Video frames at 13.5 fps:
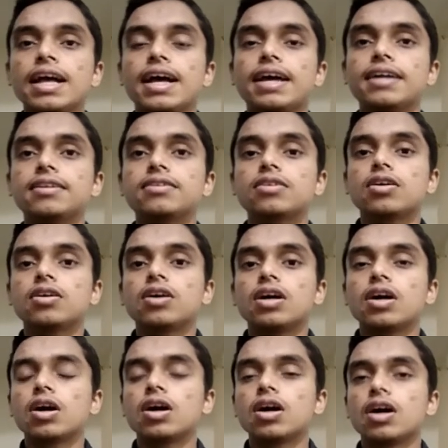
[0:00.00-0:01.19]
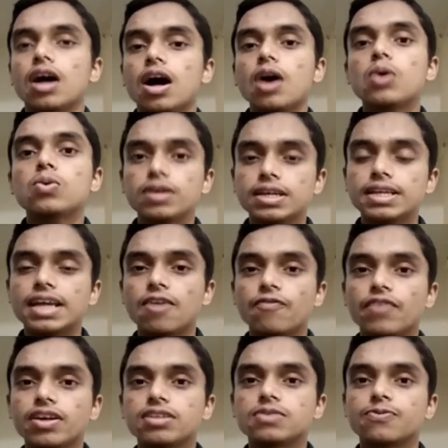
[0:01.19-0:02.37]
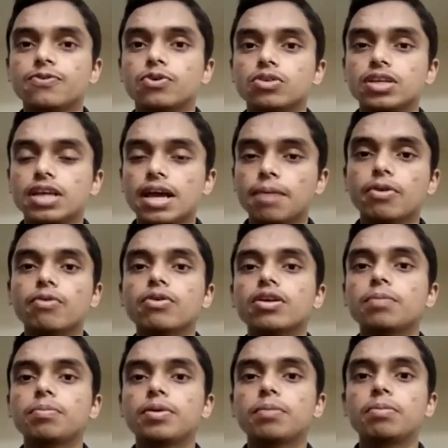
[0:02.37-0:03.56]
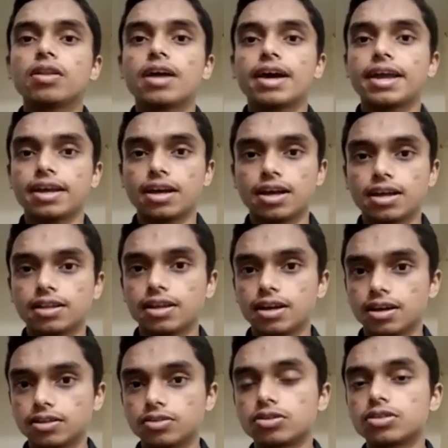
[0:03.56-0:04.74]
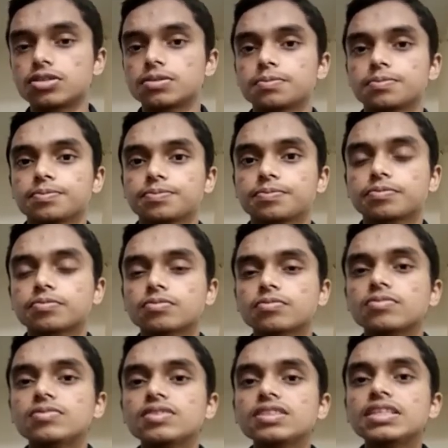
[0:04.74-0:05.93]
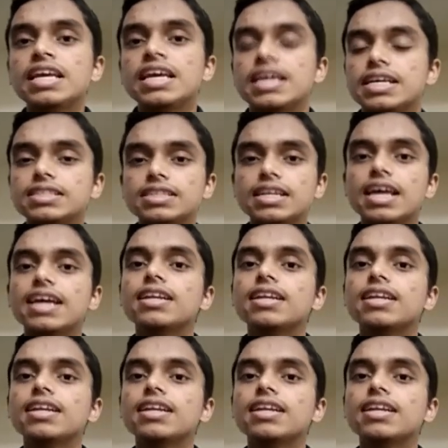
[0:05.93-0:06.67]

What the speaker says: And how it affects for the American people and others. It's